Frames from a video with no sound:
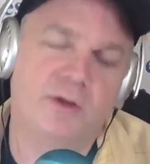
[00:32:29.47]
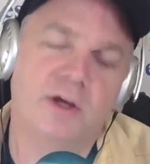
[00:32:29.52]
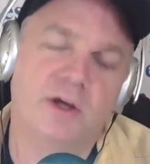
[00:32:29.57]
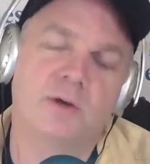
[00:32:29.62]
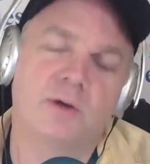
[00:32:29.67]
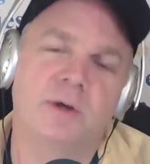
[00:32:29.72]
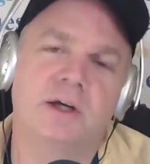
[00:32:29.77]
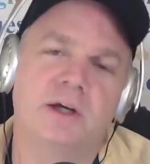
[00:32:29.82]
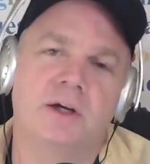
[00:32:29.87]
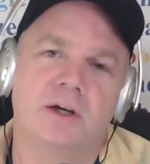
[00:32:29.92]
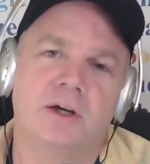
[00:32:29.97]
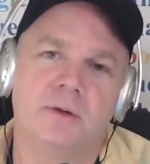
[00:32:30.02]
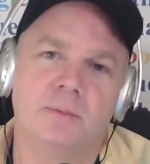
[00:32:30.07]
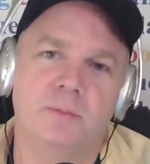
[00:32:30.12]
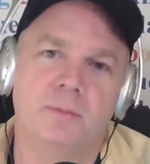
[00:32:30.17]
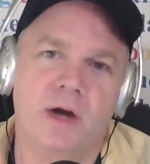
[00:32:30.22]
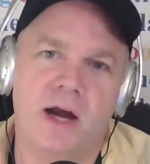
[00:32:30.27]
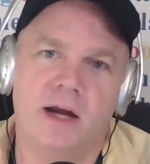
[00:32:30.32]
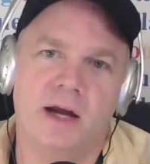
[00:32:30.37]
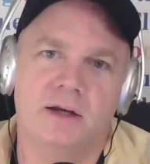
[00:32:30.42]
think we can
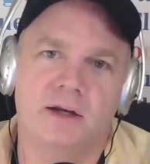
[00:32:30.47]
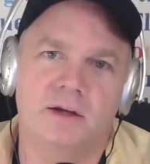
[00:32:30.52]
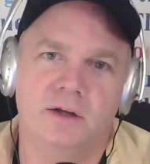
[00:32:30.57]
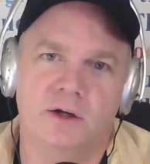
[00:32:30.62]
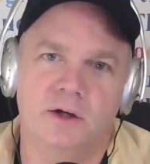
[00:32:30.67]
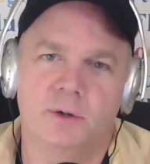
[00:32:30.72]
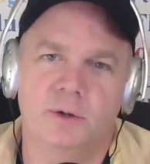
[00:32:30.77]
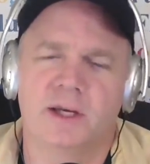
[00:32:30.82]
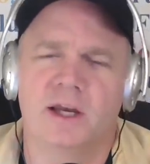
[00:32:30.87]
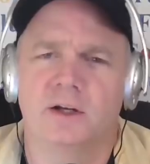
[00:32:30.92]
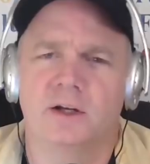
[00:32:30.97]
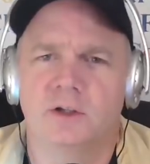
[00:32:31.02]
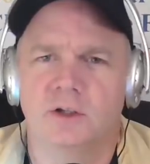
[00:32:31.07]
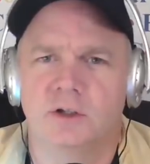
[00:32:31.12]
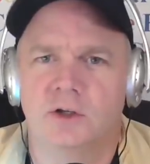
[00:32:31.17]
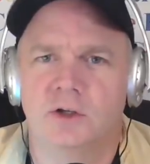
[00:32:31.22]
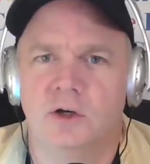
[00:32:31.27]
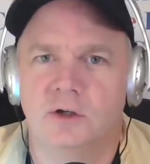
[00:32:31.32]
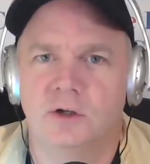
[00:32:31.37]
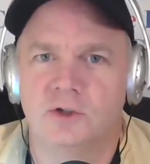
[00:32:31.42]
come back. You know, we got
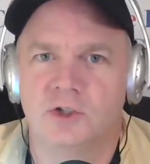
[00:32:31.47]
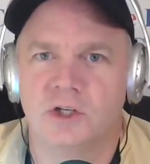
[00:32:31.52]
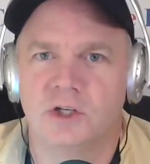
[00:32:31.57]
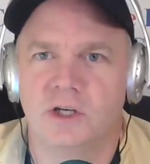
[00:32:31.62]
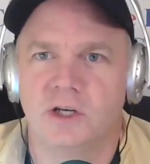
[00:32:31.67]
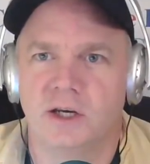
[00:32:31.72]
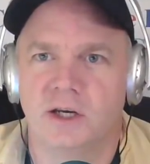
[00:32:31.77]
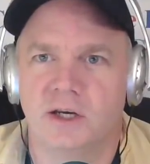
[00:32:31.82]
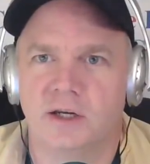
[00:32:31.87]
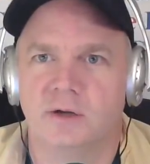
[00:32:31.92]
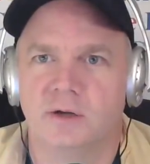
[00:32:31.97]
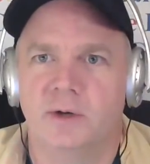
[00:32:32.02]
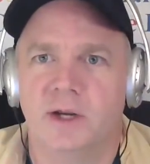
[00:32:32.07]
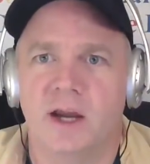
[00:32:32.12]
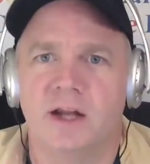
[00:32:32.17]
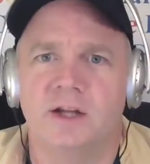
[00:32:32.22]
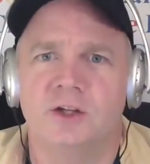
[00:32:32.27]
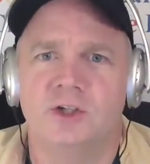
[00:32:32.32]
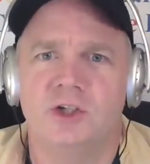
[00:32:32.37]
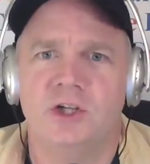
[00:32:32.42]
good coaching.
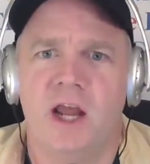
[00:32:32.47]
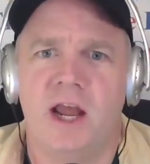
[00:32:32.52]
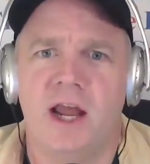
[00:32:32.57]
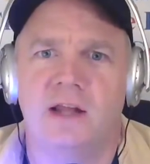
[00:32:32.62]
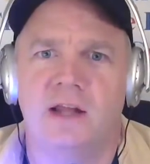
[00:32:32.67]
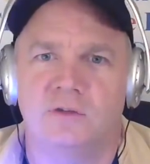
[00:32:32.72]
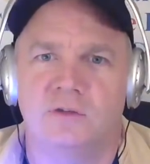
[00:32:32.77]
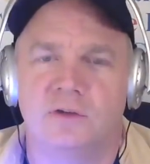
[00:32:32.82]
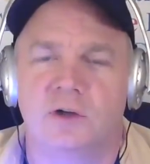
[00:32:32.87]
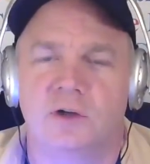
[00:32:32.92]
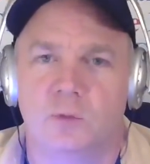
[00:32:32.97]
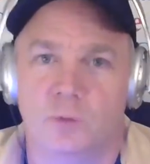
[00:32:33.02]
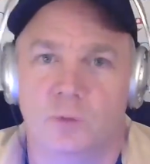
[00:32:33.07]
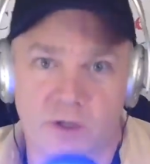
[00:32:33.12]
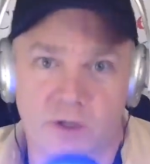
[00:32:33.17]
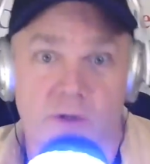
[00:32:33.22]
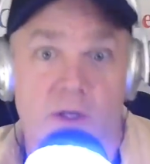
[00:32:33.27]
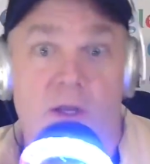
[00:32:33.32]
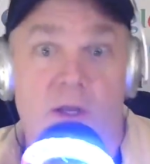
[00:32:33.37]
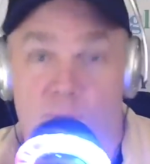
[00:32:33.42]
We got a chance. You know,
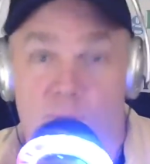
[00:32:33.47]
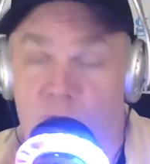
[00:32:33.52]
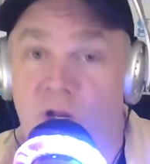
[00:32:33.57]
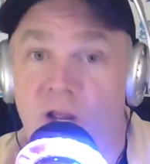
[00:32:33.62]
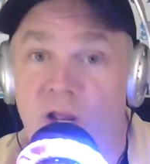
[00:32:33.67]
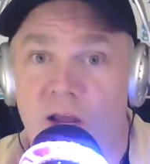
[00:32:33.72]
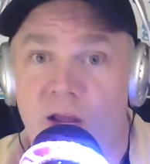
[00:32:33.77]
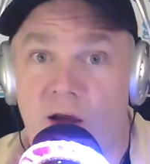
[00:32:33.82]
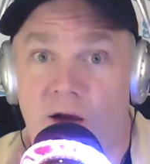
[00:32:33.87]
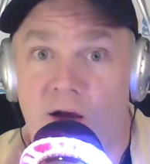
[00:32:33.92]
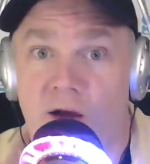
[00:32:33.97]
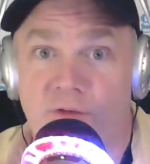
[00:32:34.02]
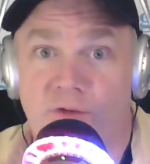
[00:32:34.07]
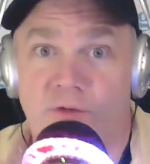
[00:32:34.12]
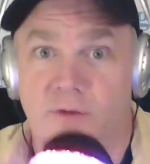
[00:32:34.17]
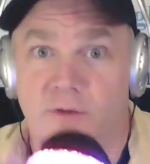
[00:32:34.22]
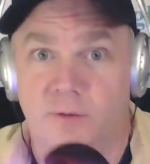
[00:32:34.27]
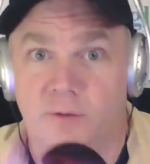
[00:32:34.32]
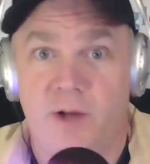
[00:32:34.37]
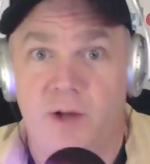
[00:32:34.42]
we
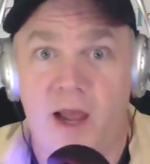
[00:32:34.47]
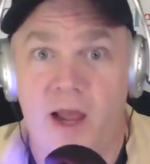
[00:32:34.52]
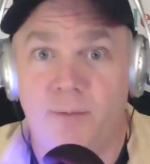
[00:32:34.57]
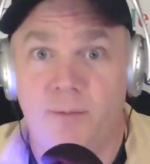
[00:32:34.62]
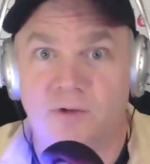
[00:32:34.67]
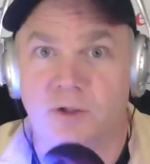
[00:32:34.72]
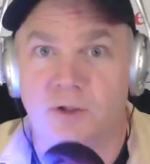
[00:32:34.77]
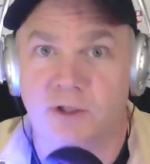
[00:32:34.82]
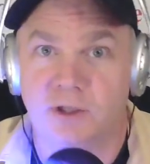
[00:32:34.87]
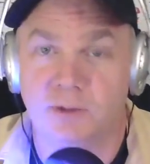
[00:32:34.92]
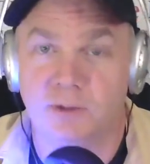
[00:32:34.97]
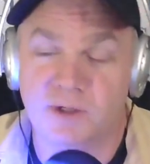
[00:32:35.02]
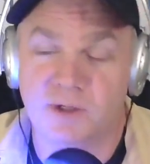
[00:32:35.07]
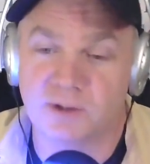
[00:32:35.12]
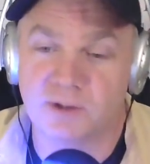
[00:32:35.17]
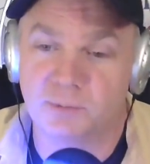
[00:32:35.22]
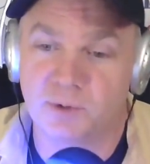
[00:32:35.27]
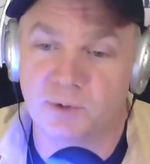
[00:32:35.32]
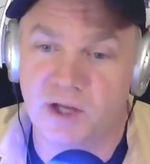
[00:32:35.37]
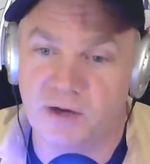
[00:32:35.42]
playoffs. We absolutely can
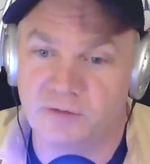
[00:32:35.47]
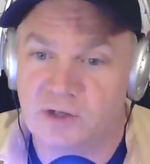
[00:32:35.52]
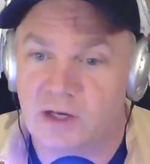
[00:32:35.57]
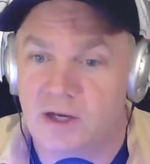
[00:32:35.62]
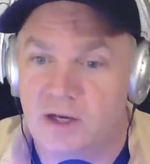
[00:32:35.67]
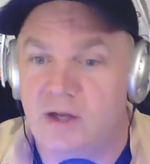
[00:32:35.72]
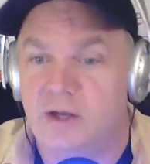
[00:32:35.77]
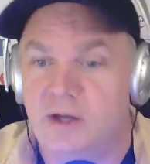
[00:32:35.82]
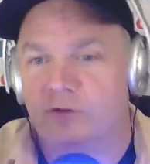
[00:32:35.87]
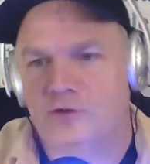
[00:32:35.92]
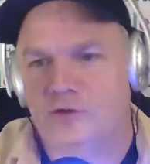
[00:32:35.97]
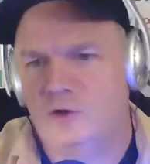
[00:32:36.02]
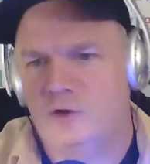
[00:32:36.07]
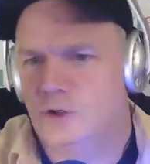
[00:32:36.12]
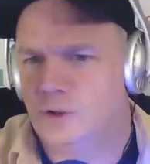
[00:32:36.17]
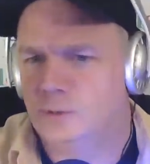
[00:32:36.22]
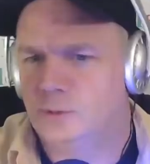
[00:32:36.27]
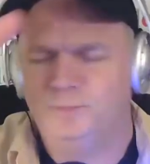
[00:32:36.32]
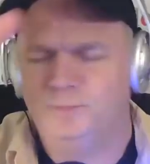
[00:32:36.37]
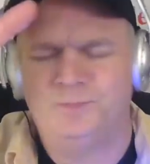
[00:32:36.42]
make the playoffs.
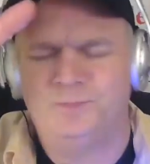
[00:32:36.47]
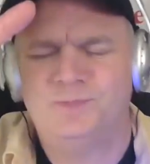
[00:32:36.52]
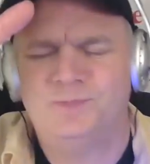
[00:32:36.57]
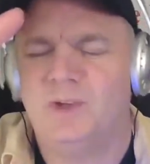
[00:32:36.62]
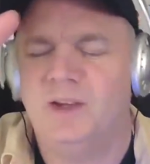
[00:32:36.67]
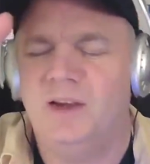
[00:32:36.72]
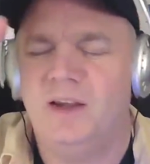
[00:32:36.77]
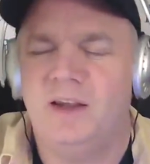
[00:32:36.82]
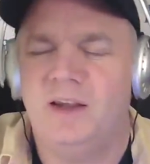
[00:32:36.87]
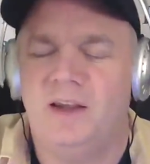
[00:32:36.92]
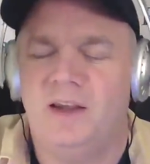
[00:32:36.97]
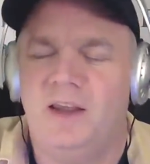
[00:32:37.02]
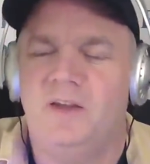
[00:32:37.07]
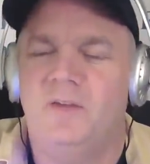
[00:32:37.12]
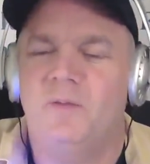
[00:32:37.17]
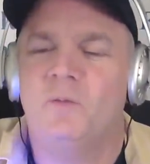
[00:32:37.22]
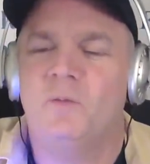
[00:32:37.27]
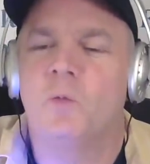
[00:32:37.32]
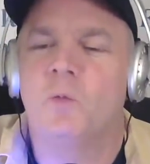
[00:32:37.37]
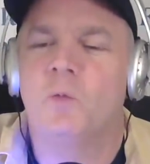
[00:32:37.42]
So eh,
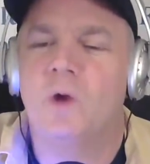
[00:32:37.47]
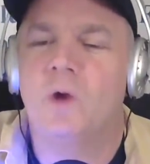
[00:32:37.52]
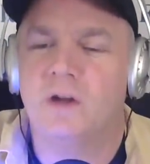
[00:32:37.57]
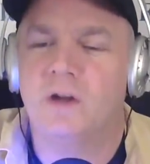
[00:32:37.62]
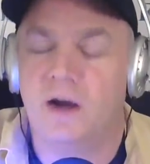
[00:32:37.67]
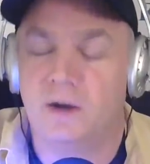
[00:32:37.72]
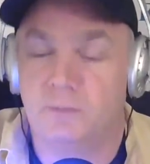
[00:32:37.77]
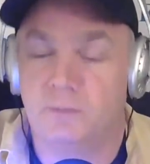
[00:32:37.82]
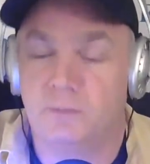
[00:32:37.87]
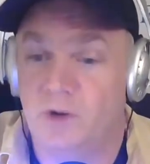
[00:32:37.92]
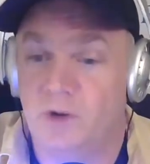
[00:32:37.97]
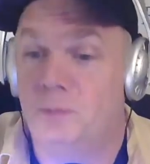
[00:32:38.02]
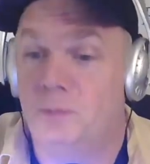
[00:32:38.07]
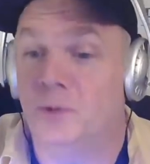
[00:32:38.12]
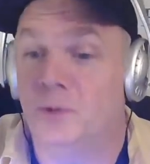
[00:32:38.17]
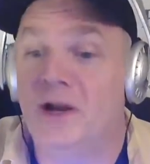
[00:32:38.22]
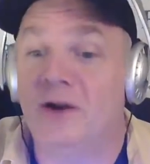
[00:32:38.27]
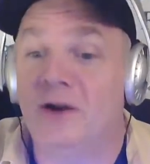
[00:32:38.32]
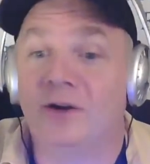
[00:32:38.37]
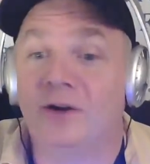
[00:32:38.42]
when a, a
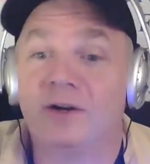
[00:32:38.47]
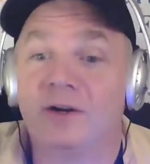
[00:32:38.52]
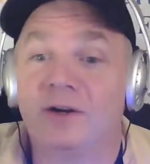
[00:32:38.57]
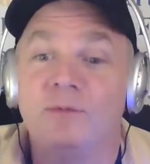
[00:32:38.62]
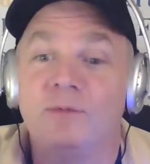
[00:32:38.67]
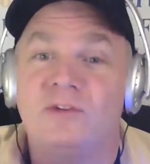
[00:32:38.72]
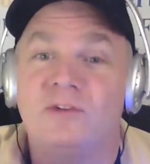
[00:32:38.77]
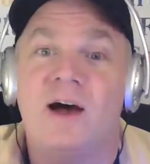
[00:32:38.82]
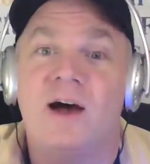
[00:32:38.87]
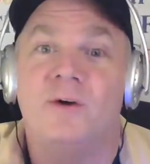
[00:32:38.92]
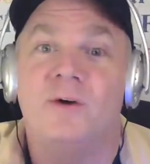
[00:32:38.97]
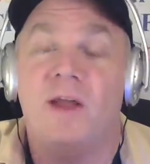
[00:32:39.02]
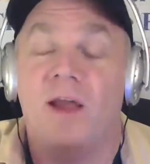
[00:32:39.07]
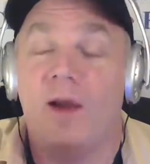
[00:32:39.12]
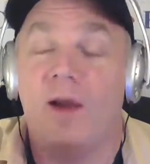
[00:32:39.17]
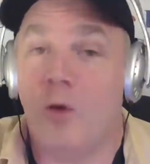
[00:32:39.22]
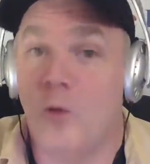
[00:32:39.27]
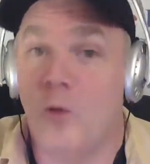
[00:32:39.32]
player comes out